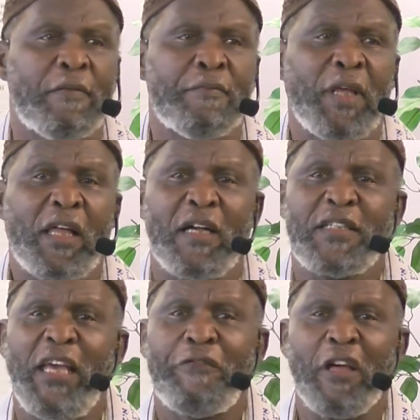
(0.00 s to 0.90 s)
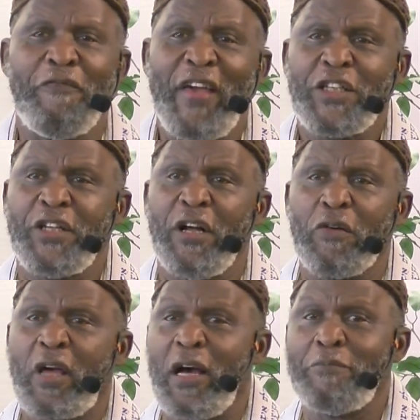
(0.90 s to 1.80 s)
Because, see, if conviction
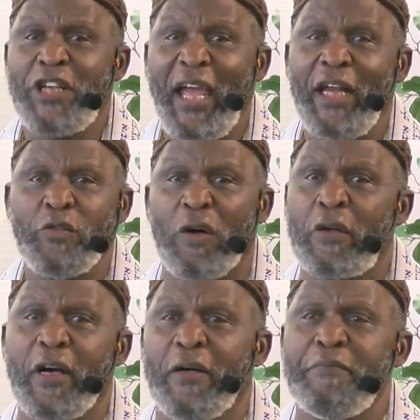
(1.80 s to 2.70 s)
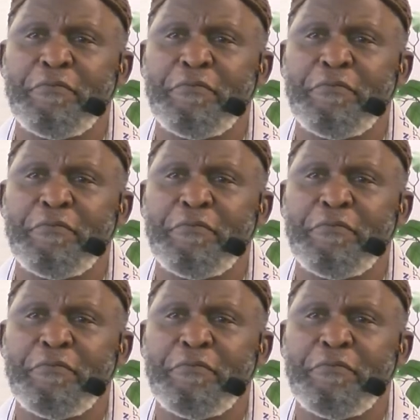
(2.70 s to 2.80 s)
don't come, change won't come.